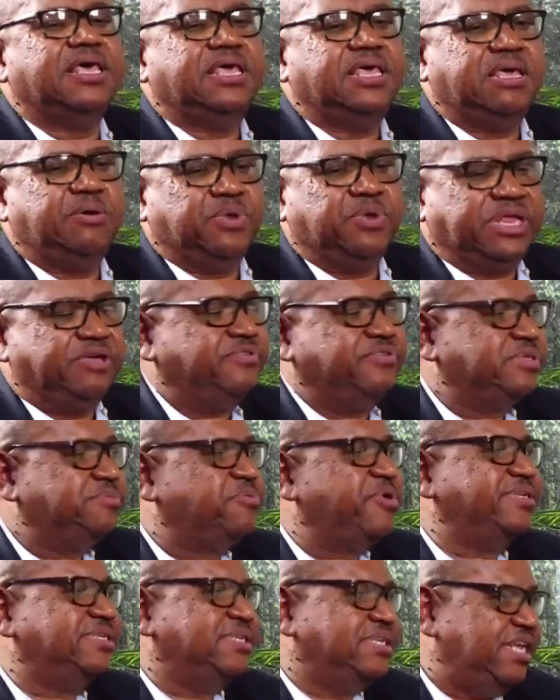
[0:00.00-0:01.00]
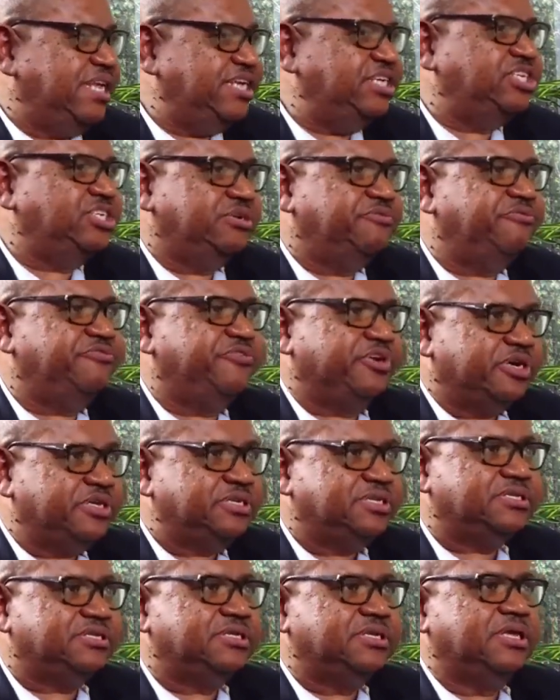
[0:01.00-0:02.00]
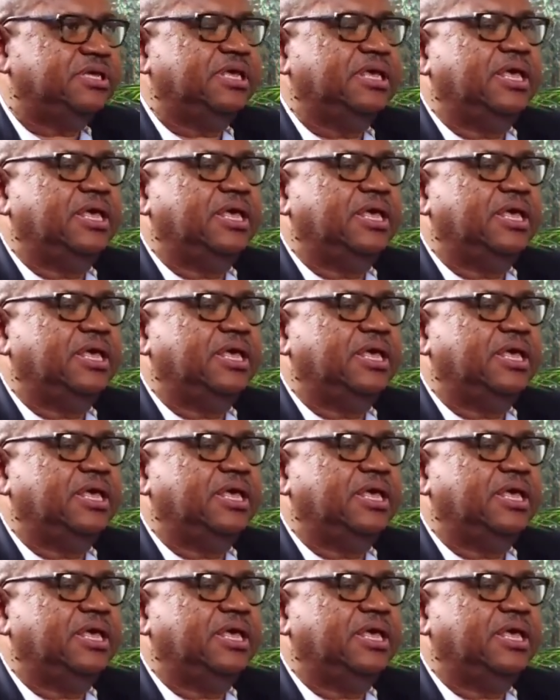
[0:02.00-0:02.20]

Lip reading: he would give his presentation first.